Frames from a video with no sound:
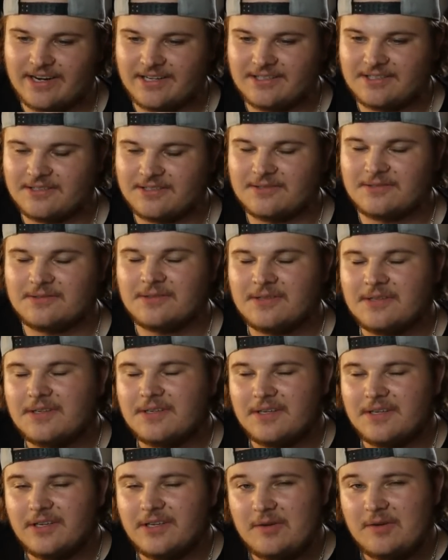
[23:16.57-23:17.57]
So
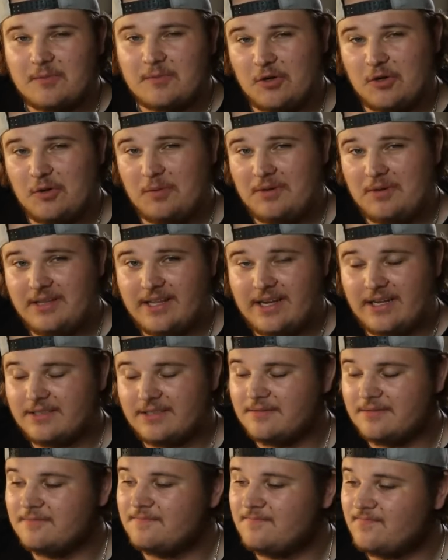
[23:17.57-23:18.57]
probably that
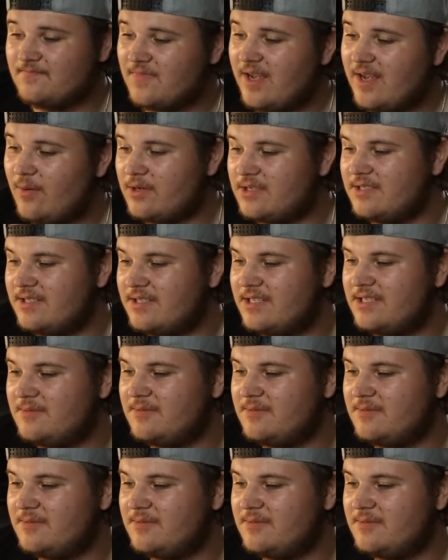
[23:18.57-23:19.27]
was nice.